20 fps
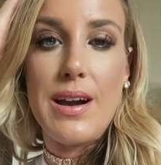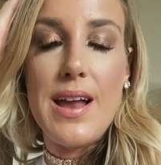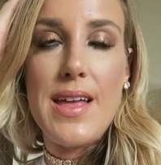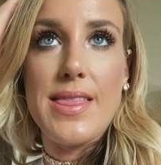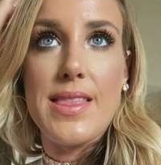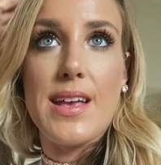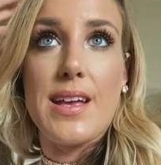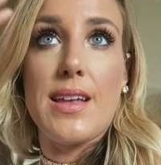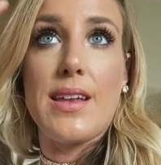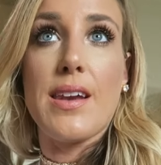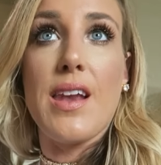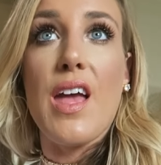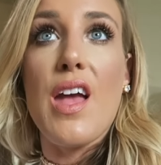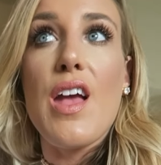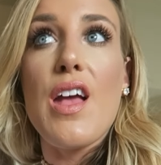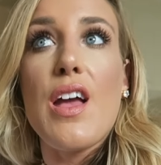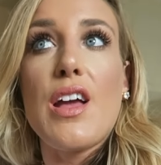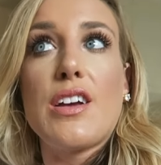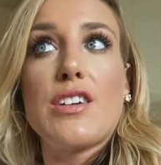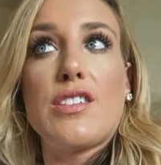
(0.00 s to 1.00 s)
And then
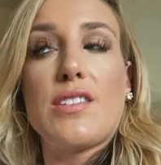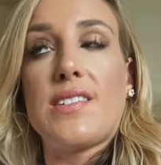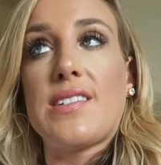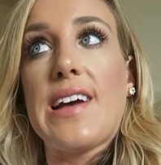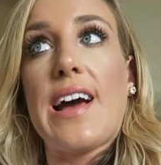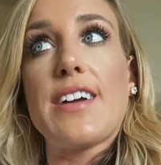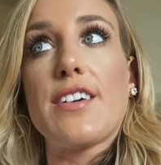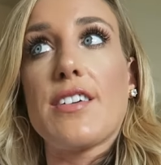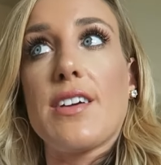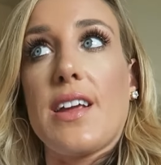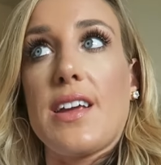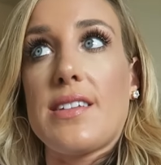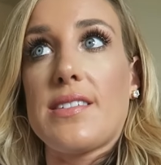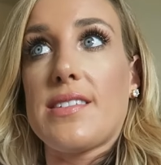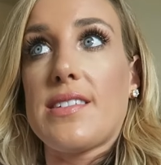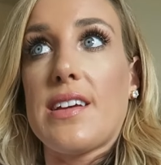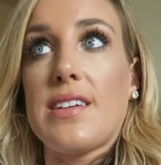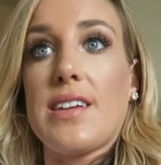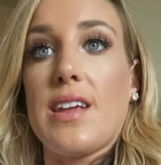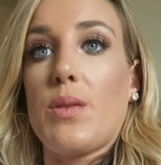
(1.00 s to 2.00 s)
Saturday and
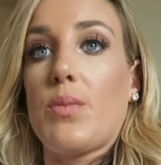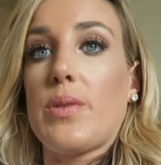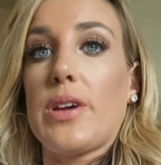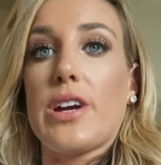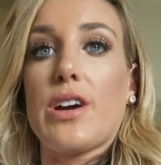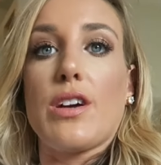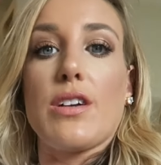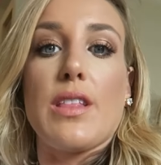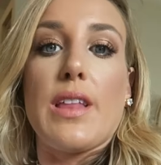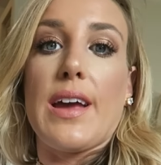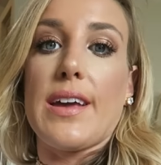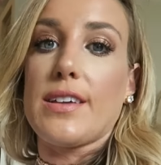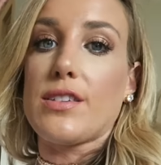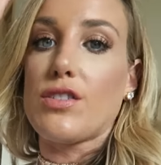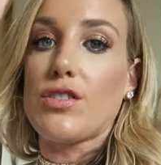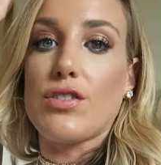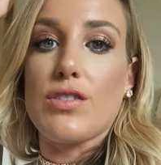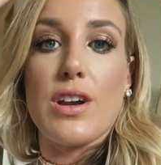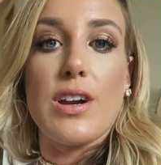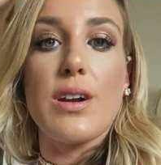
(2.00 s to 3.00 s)
Sunday we are like
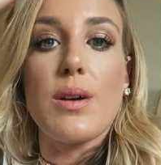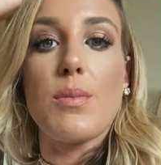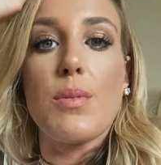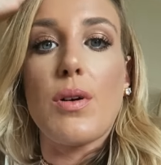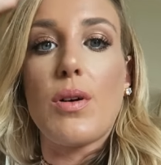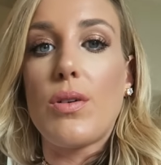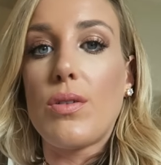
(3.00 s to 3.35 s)
straight up